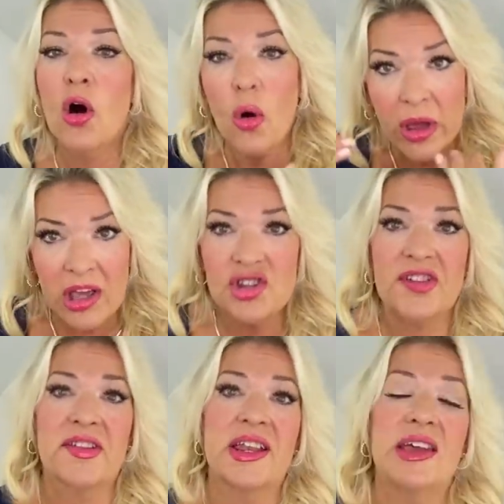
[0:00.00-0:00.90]
or you can
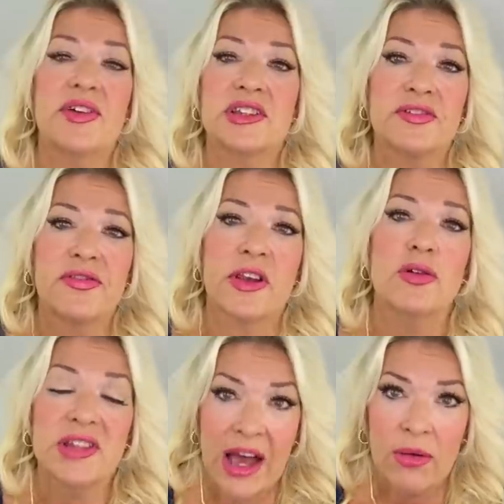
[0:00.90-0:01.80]
just leave it to
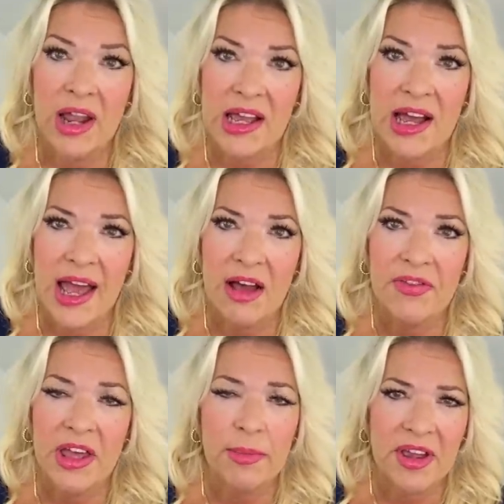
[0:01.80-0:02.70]
float out like I have here,